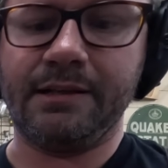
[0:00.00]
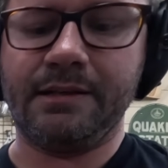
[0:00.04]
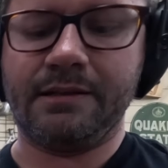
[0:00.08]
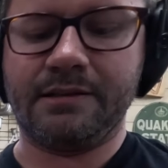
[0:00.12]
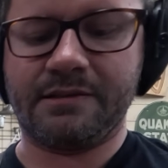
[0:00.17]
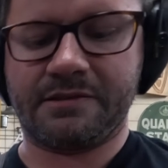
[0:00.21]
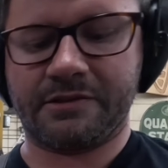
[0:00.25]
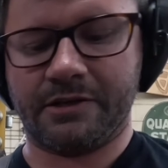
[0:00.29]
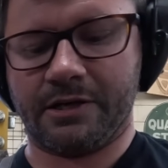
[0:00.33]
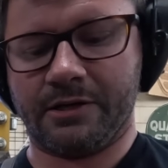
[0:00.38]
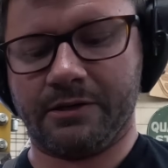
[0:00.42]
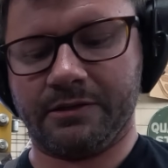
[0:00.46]

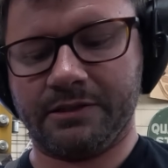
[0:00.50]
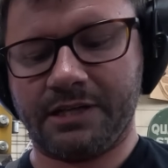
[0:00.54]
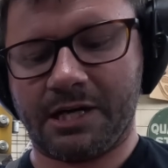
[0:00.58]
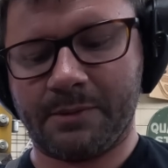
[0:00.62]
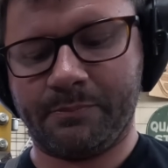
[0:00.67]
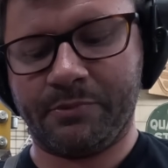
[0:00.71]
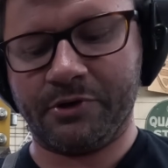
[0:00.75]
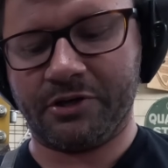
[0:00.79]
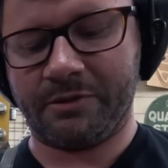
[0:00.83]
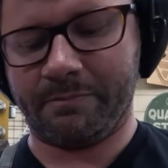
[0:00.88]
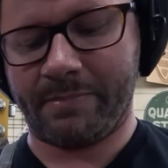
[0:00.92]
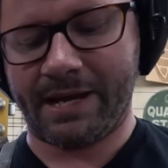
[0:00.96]
So I'll
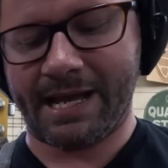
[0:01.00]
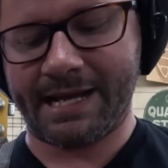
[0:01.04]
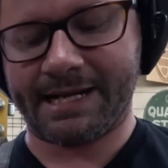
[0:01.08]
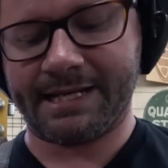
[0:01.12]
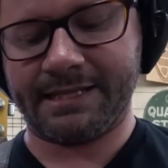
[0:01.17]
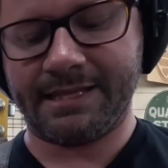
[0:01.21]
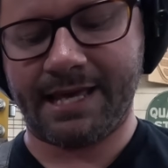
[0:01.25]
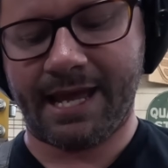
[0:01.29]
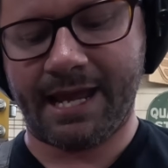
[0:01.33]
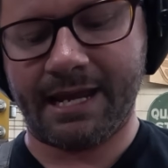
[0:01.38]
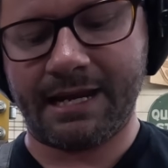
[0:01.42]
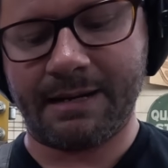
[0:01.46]
put it back in
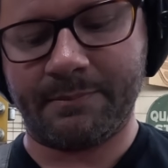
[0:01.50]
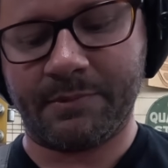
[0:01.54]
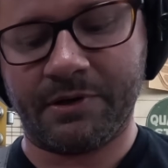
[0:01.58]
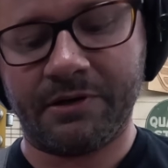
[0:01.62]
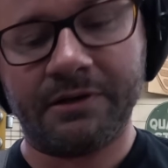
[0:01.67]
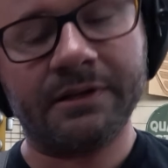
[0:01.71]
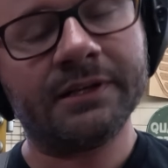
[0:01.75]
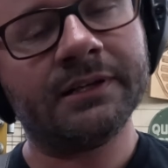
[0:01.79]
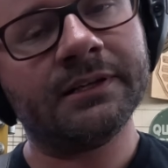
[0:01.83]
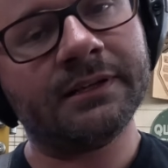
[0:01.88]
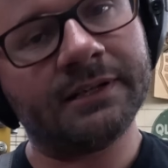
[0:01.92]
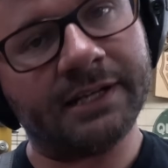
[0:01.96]
the
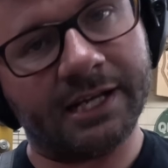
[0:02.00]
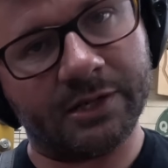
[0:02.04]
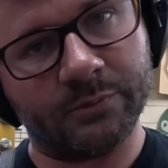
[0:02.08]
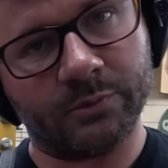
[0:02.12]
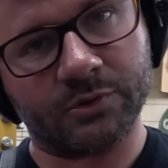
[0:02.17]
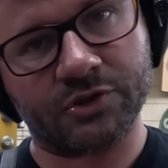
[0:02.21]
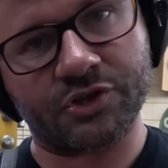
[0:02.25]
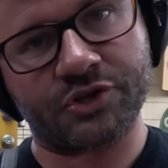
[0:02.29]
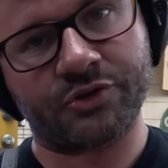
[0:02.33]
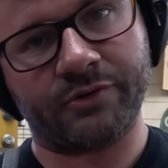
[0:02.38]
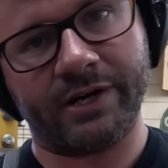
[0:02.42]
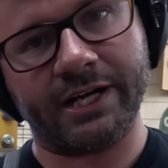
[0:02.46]
hammer and we'll
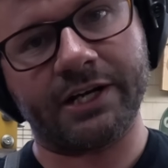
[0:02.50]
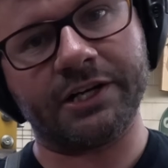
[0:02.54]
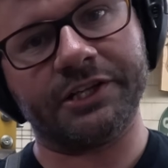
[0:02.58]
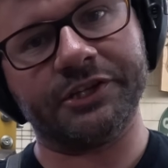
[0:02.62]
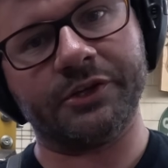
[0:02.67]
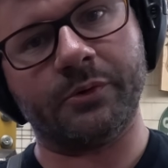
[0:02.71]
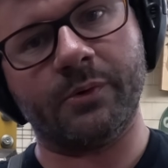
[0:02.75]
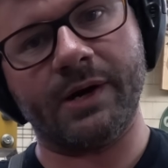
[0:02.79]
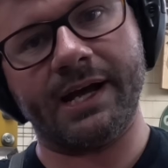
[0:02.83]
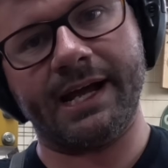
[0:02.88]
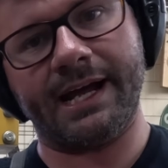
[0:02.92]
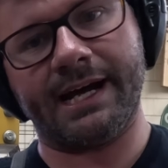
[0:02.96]
shrink on the
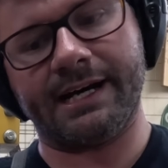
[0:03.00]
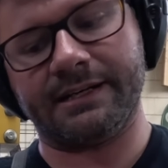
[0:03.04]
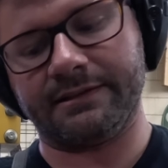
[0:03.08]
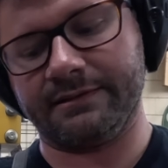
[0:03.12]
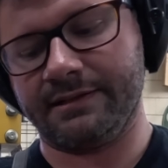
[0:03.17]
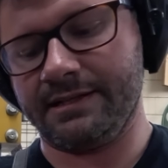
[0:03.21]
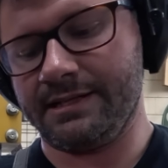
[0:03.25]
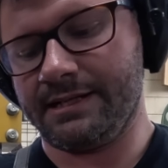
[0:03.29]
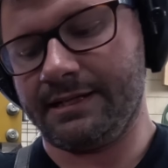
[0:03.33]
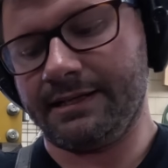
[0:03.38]
way out,